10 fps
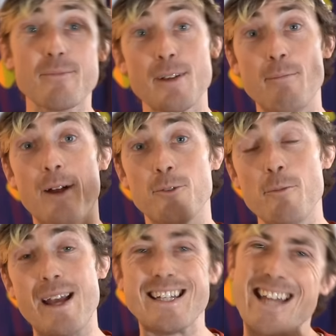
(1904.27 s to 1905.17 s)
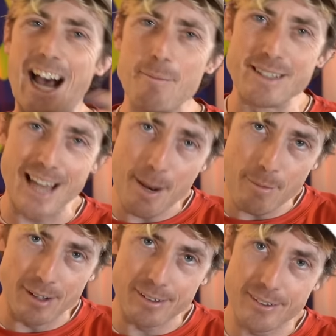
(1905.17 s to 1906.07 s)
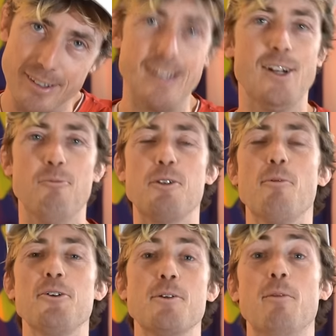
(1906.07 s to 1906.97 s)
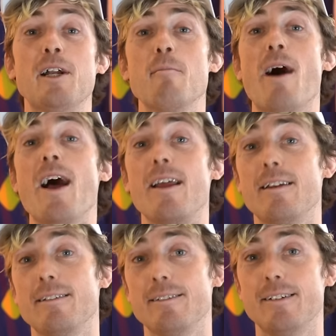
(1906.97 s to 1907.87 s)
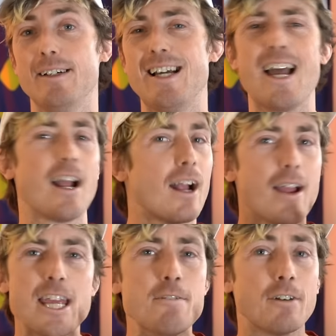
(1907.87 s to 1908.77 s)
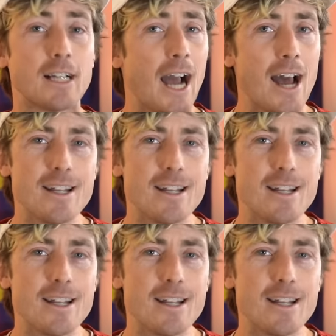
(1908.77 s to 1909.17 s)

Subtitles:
my roommate, Thomas Edmonds, was supposed to bring mine. He forgot.